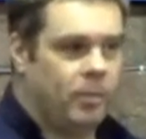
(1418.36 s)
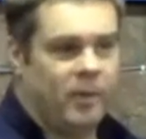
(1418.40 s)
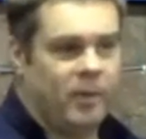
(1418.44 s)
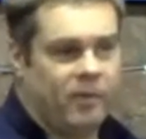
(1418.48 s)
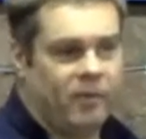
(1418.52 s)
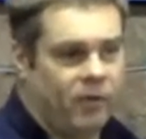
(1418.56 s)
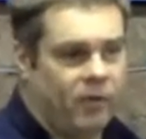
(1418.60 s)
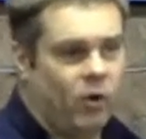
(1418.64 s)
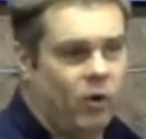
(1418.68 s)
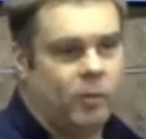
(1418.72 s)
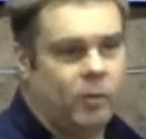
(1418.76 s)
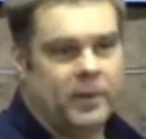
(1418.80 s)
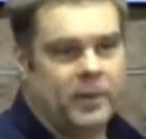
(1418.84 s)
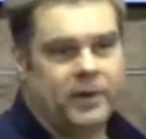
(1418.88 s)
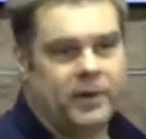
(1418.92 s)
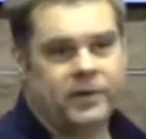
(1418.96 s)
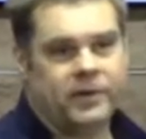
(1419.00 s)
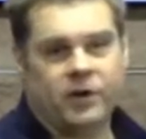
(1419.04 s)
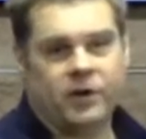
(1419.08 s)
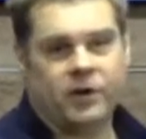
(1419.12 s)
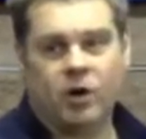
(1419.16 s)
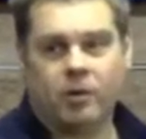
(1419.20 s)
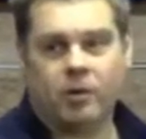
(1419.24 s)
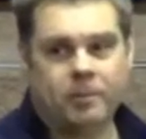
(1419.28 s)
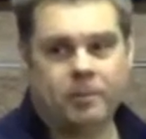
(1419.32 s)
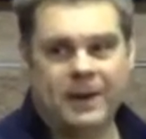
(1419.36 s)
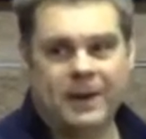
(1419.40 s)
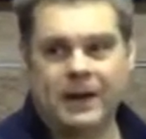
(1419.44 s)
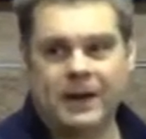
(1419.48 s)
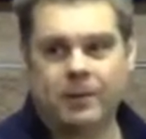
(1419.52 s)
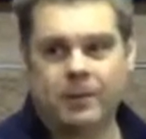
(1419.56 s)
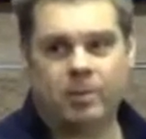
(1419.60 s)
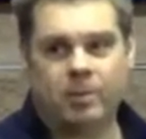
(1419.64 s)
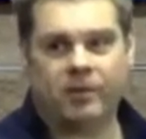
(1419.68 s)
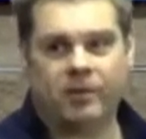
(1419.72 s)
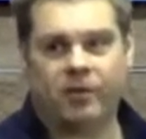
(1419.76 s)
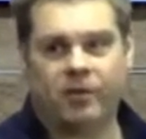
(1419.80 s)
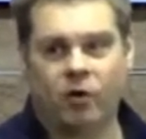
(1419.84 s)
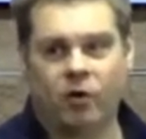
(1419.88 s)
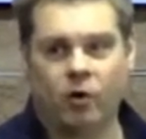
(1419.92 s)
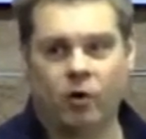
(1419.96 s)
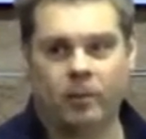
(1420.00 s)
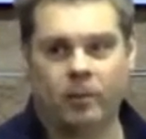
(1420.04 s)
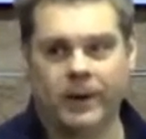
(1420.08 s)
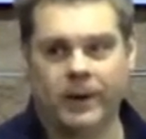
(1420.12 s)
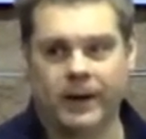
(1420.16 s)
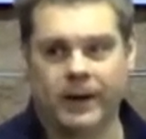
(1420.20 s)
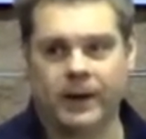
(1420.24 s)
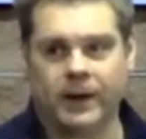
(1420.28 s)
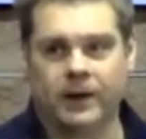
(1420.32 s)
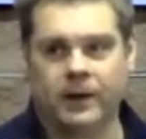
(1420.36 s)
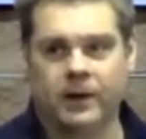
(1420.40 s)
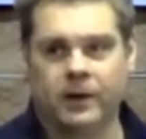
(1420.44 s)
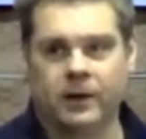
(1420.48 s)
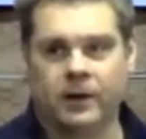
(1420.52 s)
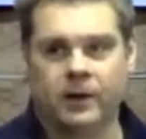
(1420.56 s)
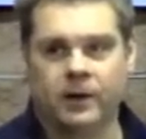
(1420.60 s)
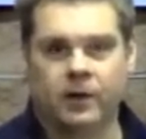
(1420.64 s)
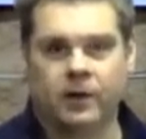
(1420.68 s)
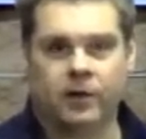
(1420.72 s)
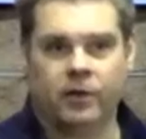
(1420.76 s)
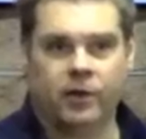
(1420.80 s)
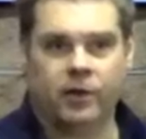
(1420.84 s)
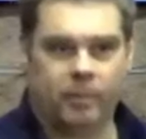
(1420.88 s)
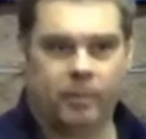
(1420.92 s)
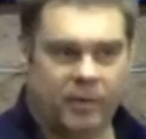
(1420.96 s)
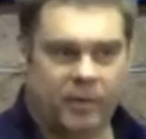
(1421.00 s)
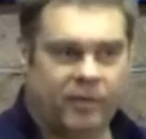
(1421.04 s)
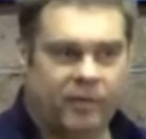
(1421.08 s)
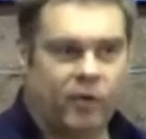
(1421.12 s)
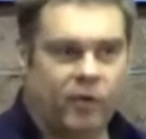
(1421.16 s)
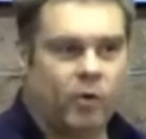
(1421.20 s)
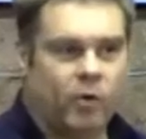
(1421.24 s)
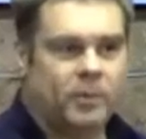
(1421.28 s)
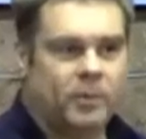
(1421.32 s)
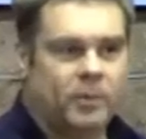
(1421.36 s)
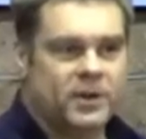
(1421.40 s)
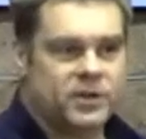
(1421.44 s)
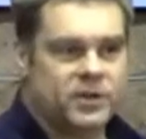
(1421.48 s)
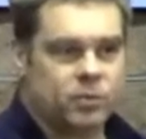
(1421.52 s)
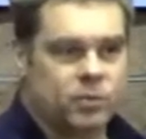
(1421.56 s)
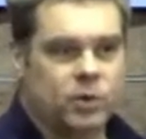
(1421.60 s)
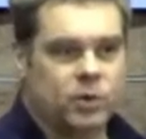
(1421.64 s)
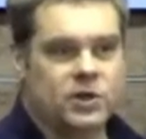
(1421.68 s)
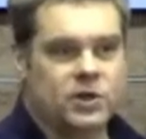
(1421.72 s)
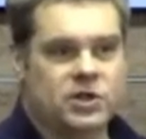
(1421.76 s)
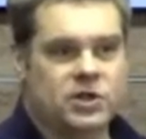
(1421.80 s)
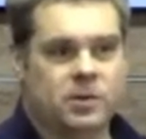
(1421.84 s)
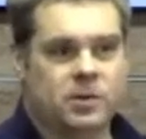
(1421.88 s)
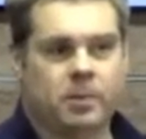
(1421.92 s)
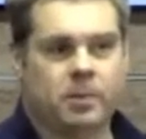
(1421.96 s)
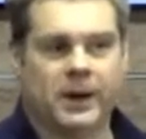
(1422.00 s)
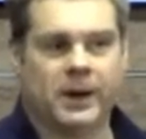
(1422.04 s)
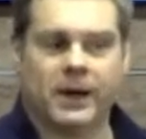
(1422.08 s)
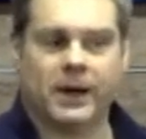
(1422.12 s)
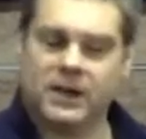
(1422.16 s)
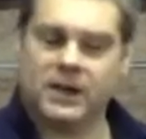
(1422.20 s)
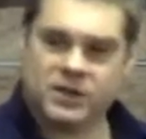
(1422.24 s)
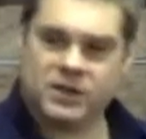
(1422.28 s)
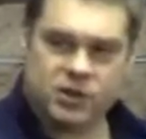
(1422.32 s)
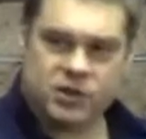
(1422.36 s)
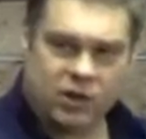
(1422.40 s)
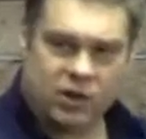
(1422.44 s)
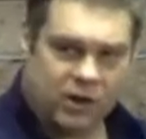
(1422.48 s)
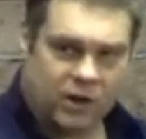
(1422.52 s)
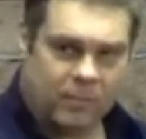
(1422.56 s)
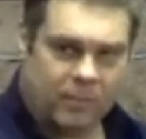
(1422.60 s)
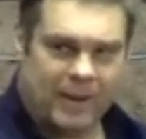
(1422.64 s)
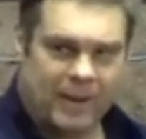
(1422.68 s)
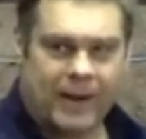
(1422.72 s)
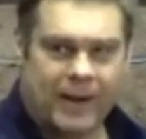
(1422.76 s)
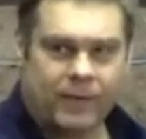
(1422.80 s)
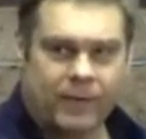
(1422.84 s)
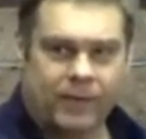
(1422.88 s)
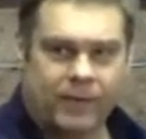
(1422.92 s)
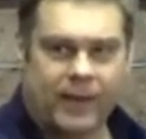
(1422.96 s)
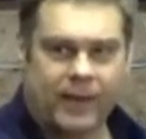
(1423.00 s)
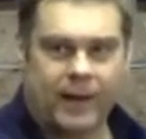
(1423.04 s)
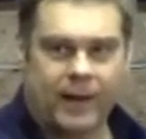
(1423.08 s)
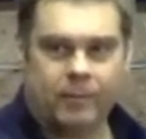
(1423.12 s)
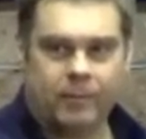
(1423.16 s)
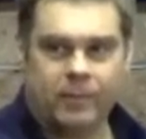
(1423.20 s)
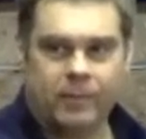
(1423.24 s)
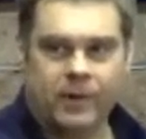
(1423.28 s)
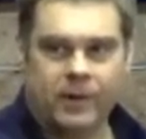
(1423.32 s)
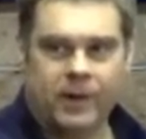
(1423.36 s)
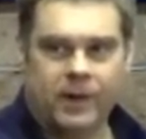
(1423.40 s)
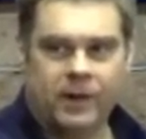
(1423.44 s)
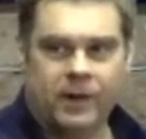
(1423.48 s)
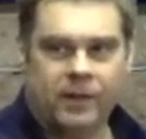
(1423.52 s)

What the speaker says: the performer is not merely performing, the performer is worshiping, and it's not about them.